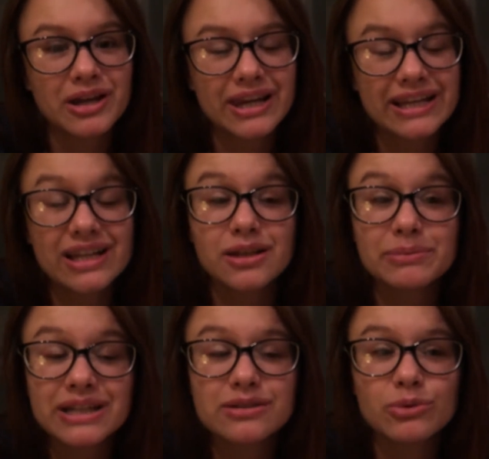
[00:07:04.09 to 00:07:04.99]
little
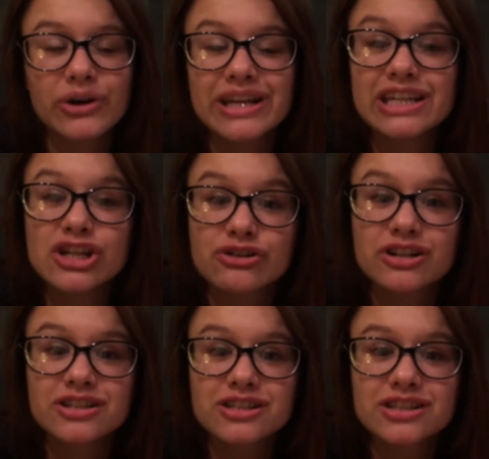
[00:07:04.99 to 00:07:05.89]
bit more
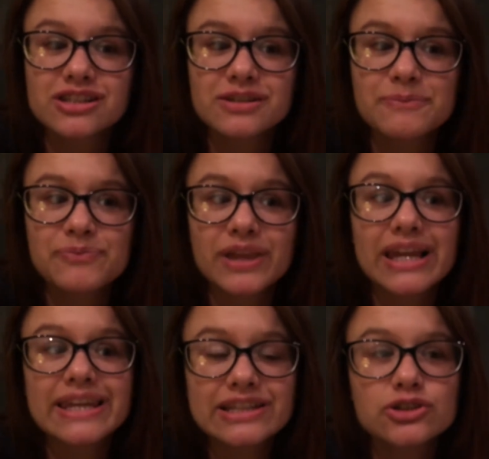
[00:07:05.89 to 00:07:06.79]
intricate.
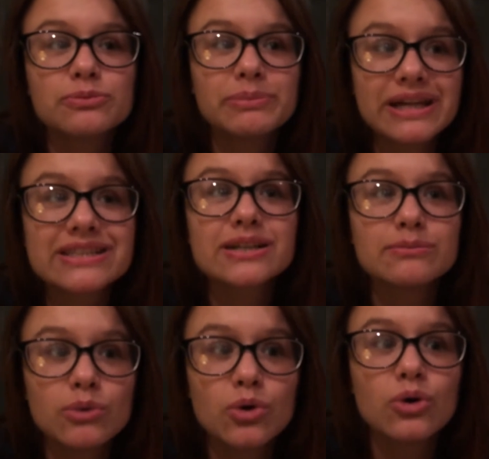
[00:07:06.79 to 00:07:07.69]
A little bit
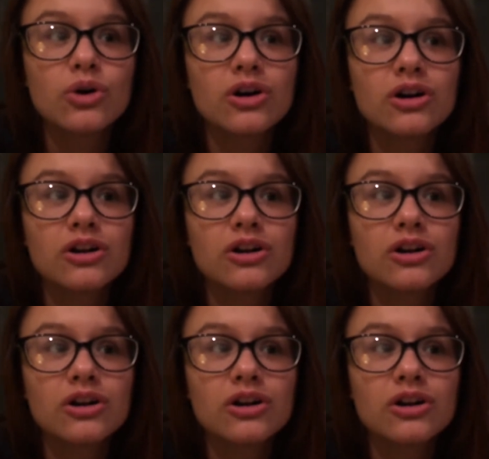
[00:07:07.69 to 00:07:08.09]
more